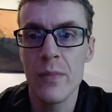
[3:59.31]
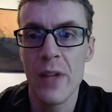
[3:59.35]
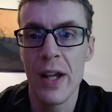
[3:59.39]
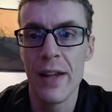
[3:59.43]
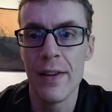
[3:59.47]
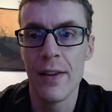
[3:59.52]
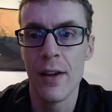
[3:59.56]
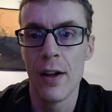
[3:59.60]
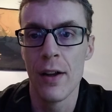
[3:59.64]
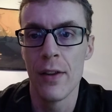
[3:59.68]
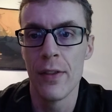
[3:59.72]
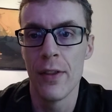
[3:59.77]

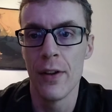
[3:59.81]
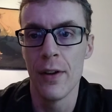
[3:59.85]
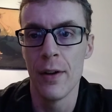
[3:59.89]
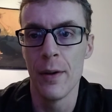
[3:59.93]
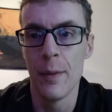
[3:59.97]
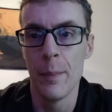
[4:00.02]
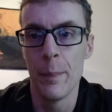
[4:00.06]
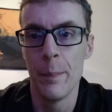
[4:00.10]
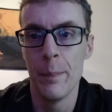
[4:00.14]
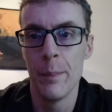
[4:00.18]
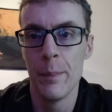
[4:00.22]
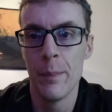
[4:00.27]
and
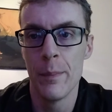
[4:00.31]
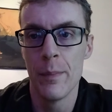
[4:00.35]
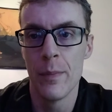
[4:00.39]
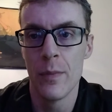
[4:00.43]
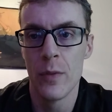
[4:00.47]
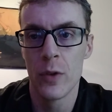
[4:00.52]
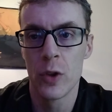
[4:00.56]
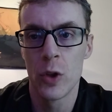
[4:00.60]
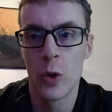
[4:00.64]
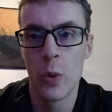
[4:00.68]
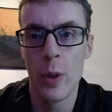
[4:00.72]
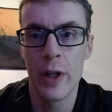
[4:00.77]
the
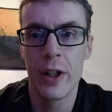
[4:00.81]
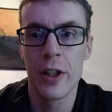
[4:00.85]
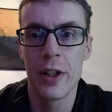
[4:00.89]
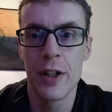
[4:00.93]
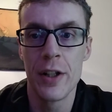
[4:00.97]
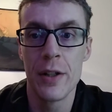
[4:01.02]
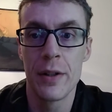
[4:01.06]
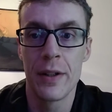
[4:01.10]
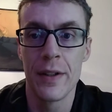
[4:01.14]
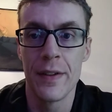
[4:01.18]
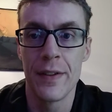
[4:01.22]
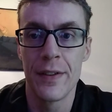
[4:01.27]
quicker
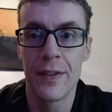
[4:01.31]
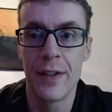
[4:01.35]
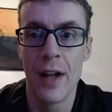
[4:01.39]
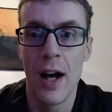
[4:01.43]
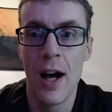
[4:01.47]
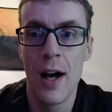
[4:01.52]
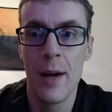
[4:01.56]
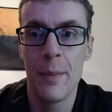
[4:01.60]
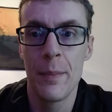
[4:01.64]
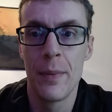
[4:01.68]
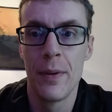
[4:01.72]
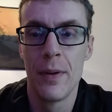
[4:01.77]
you can
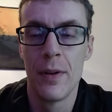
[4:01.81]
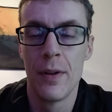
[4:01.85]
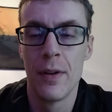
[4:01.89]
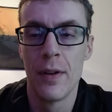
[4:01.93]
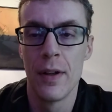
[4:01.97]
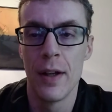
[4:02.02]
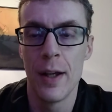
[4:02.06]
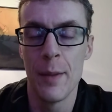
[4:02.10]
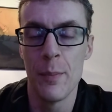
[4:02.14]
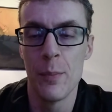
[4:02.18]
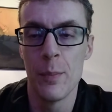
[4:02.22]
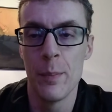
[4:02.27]
stop
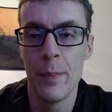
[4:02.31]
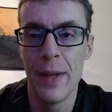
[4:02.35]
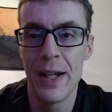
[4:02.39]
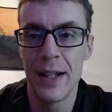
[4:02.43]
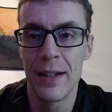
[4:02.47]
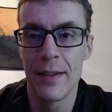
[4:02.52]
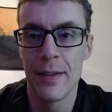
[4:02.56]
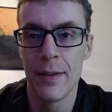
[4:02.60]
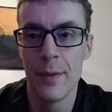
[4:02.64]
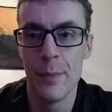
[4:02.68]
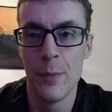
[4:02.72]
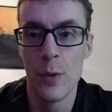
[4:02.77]
and
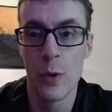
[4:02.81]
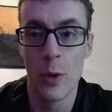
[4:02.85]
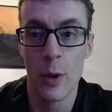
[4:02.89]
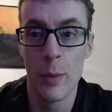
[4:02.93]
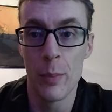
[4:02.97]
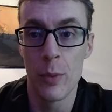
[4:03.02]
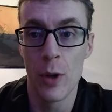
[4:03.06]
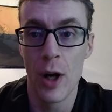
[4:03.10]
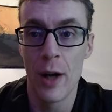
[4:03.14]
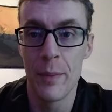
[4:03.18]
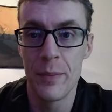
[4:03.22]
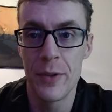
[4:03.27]
make, the more
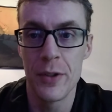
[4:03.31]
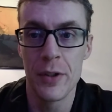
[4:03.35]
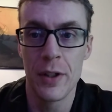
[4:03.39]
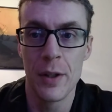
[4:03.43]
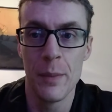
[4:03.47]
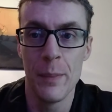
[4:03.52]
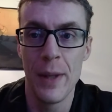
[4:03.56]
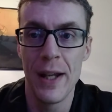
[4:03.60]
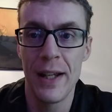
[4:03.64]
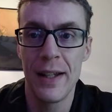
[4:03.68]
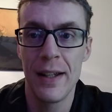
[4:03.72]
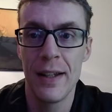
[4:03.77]
abrupt you
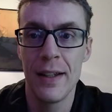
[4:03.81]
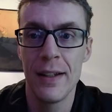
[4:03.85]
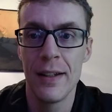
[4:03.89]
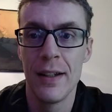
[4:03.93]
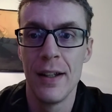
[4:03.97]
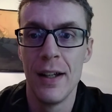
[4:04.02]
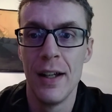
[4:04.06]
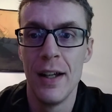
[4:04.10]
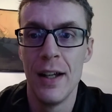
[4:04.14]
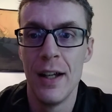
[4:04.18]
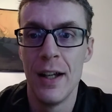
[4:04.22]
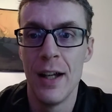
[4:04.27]
can make
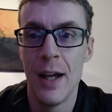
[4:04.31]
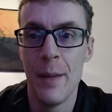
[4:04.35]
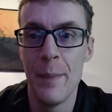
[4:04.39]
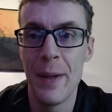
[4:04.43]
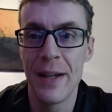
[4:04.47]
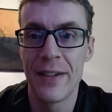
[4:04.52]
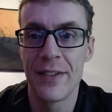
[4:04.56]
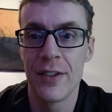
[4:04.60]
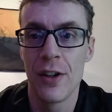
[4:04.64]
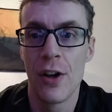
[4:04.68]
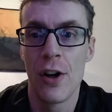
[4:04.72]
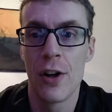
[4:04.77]
it. It
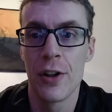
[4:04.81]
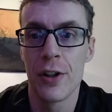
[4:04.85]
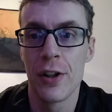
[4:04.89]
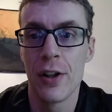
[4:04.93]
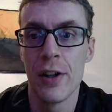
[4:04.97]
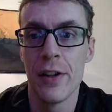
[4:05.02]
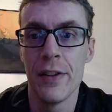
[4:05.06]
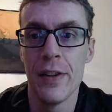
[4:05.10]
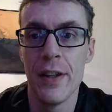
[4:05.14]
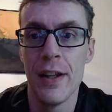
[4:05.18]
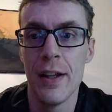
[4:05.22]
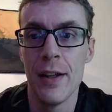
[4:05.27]
makes it harder
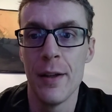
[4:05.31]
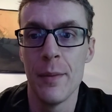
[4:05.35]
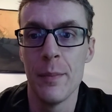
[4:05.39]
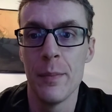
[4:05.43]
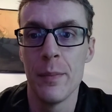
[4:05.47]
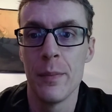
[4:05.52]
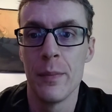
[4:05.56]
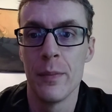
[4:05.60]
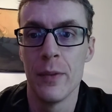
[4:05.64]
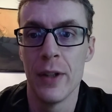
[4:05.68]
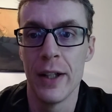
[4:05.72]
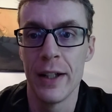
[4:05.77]
on
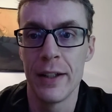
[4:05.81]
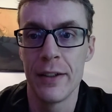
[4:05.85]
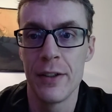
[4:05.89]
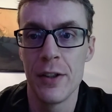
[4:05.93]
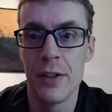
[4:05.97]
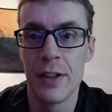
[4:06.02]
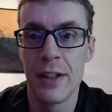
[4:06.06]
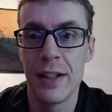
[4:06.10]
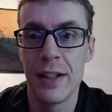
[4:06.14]
them. Like, you